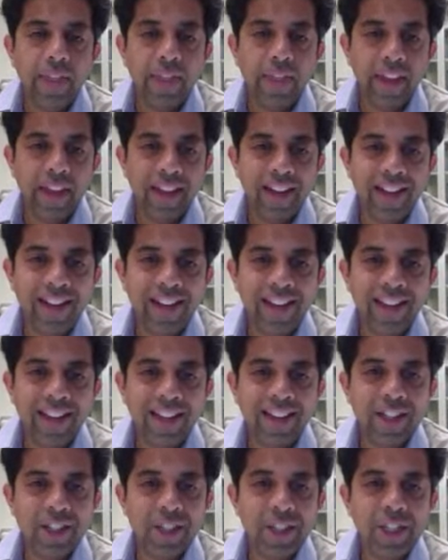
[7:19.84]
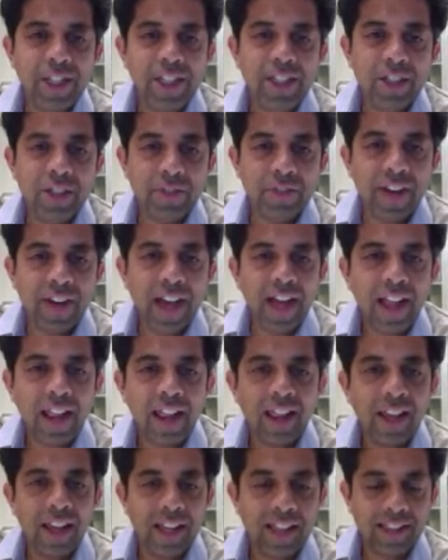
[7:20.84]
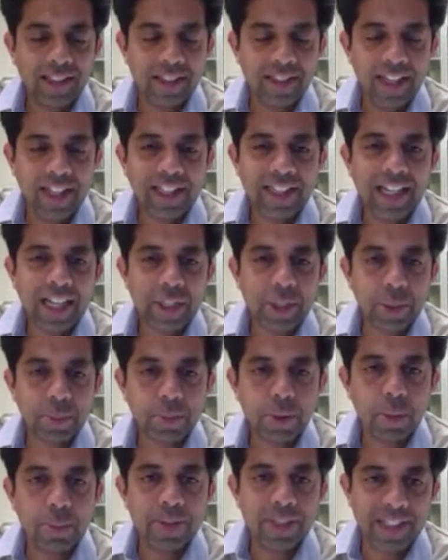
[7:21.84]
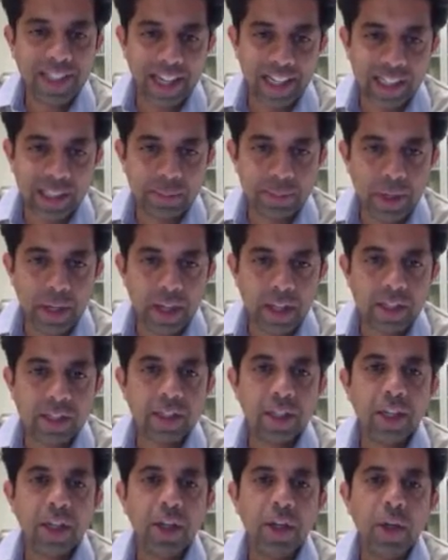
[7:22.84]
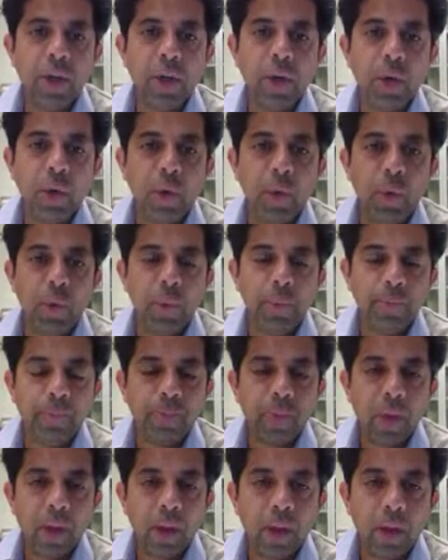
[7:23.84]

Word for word: and then uh, Jean Duval is an intellectual property expert who